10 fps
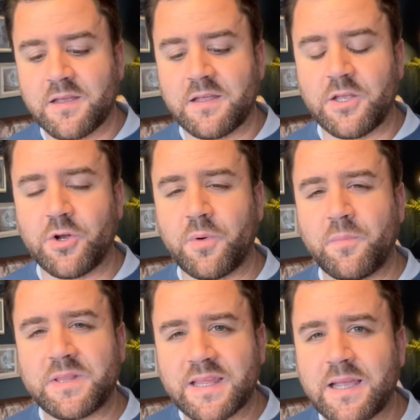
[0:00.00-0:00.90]
You know, when
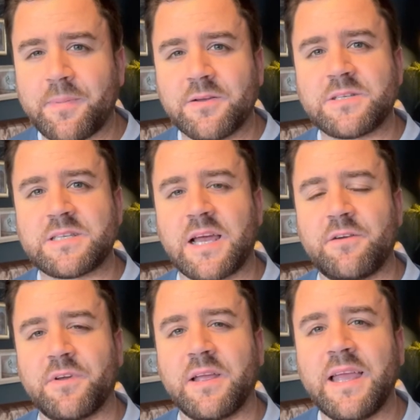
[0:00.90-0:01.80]
we think about
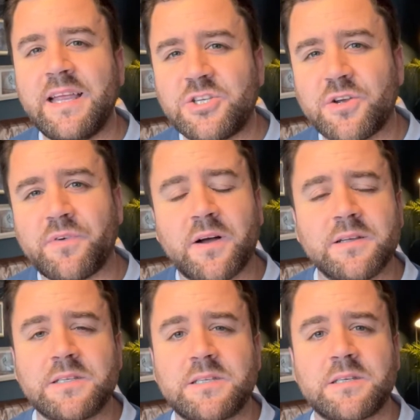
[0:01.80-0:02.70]
serving, each of
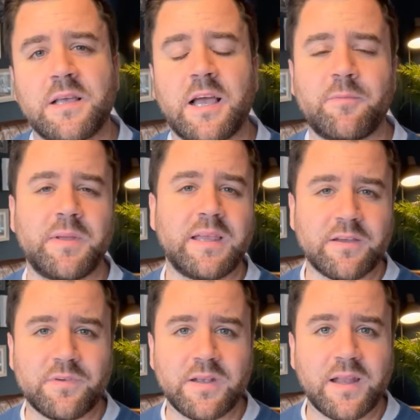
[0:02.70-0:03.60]
us have been
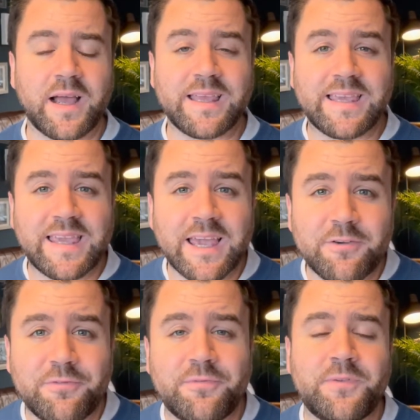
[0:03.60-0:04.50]
given a
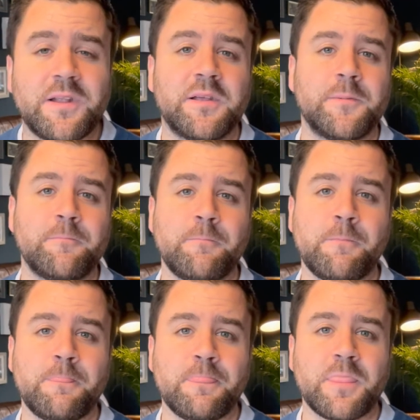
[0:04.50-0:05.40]
gift.
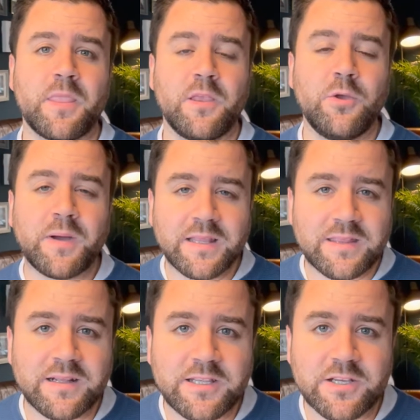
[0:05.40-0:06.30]
You might
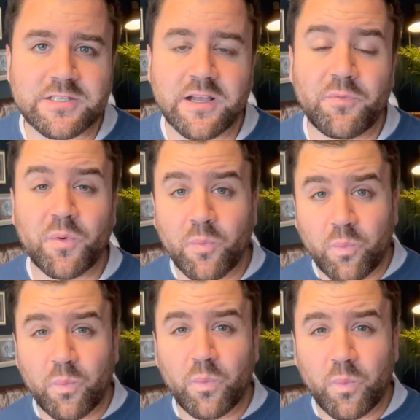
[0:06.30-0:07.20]
think to yourself,
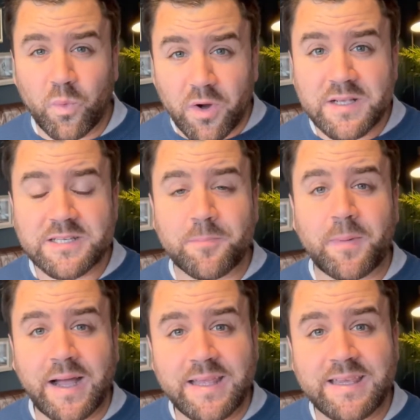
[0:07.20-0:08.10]
well, what is
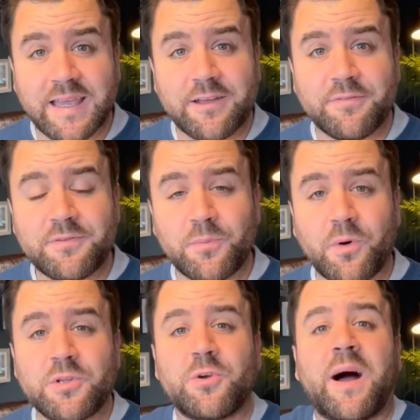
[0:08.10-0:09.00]
my gift?
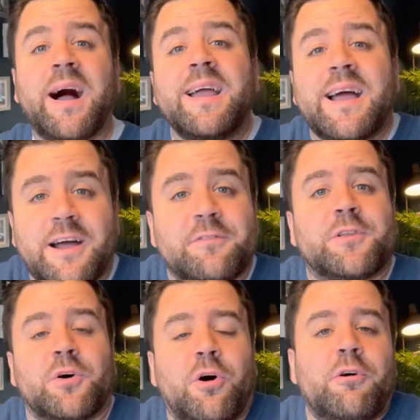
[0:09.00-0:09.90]
What do I have
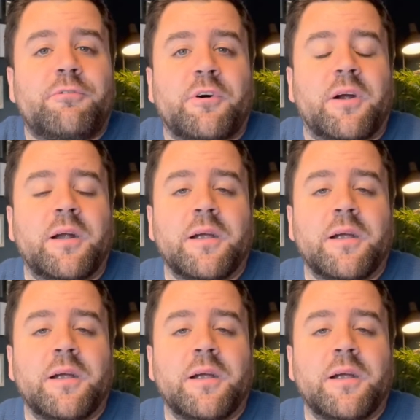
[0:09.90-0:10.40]
to offer?